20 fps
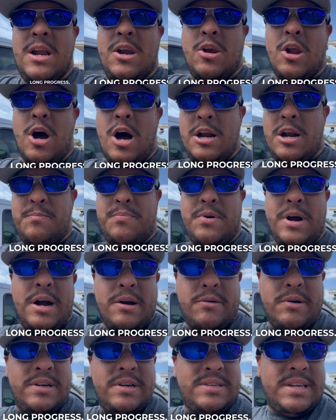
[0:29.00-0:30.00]
lawn
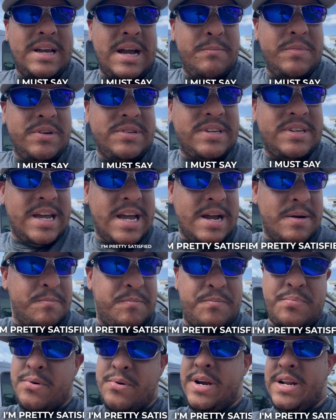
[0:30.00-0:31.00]
progress, I must say I'm
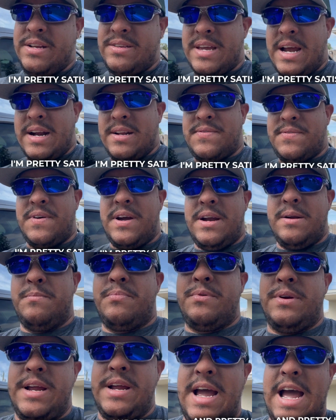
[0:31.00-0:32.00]
pretty satisfied and
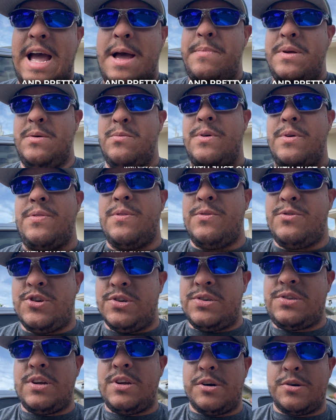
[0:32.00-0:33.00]
pretty happy with
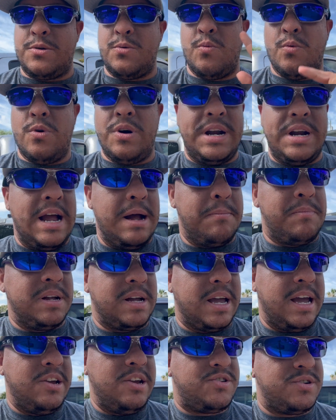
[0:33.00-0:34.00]
just our one
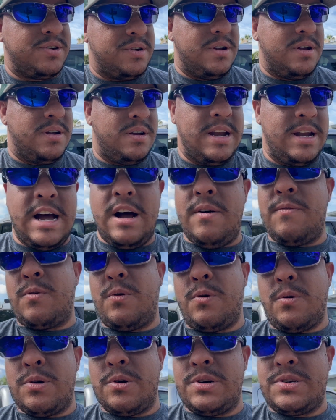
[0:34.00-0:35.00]
application. Now, of
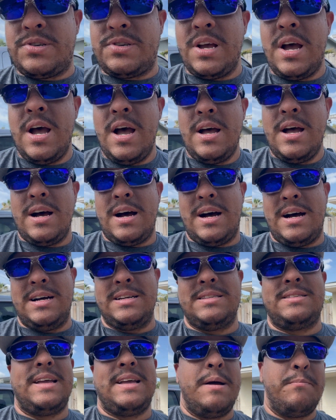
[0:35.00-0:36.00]
course,
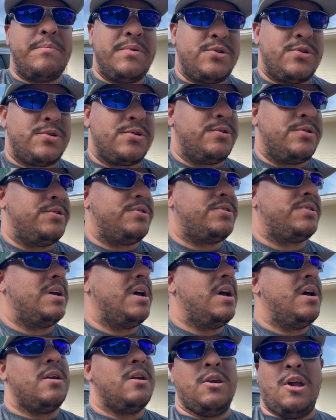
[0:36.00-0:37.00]
temperatures,
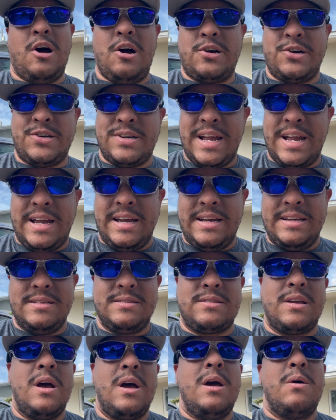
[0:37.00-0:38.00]
longer
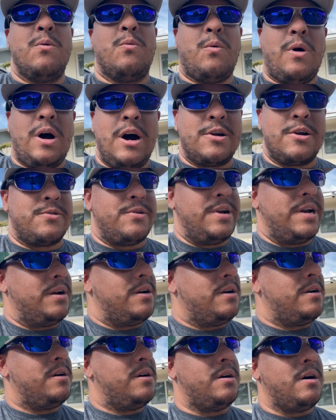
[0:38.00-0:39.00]
days,
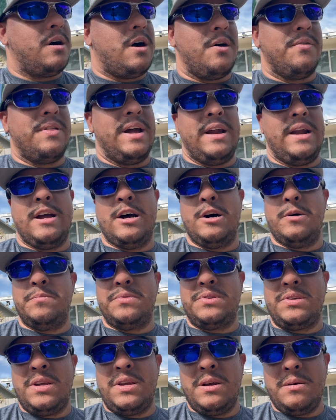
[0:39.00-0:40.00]
watering, all that
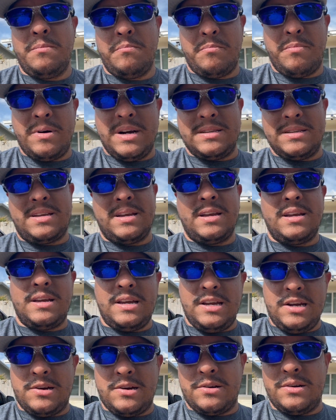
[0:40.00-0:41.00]
helps. But
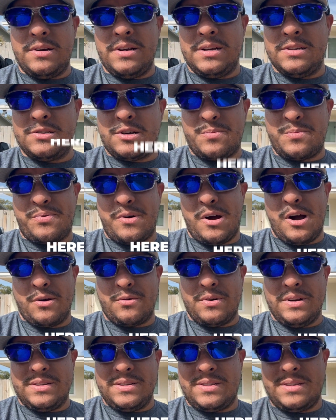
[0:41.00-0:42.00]
here is our
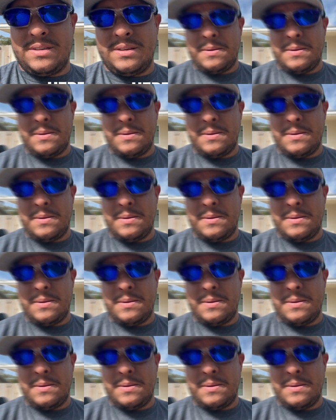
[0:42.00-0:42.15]
progress.